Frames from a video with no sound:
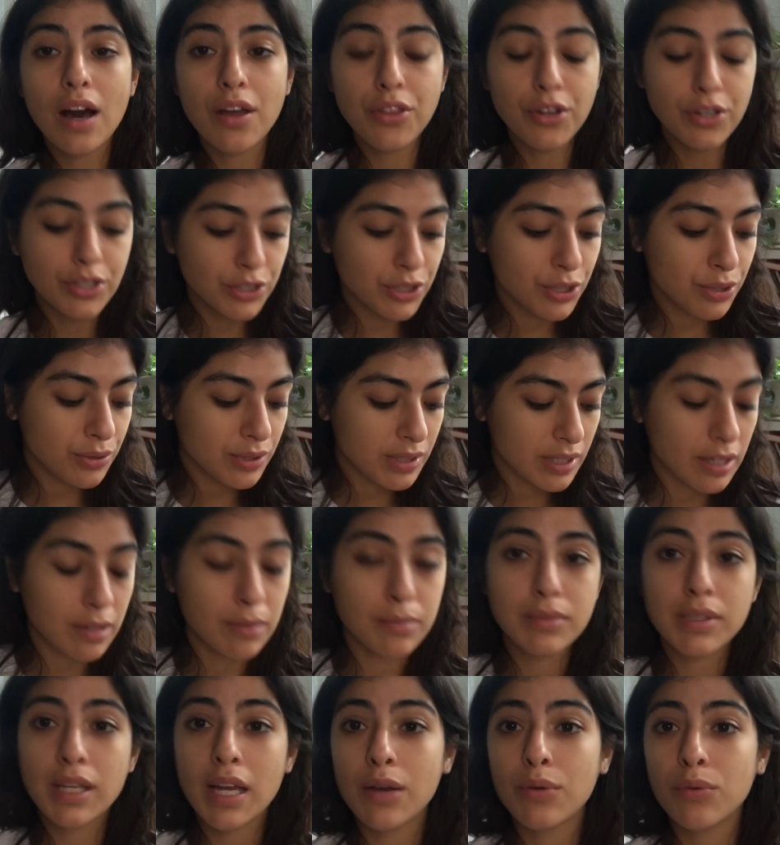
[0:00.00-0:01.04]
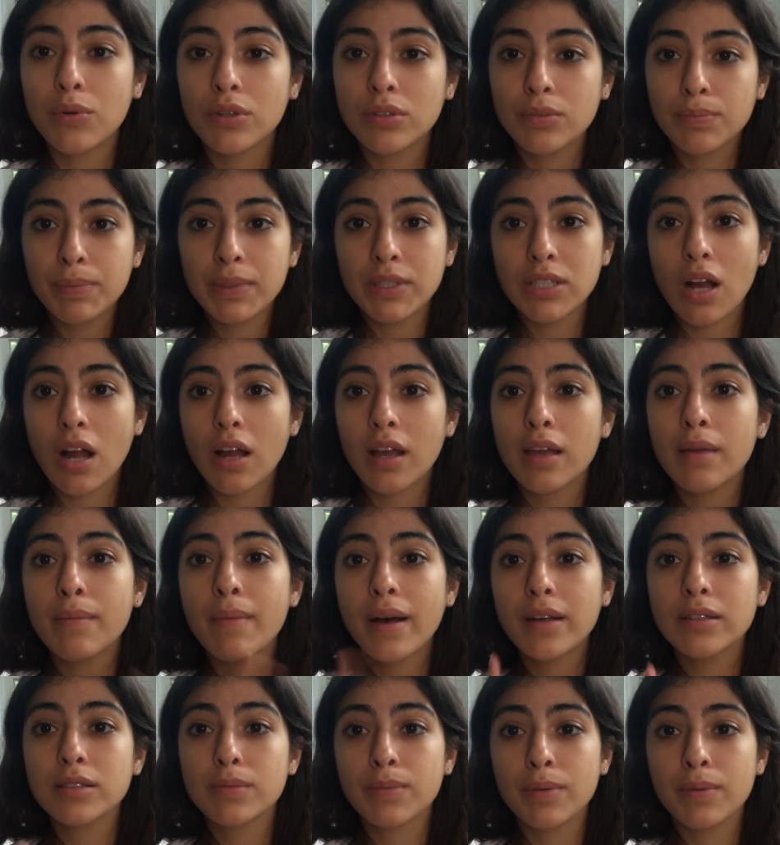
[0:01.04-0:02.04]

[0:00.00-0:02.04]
other two serums I will be talking about,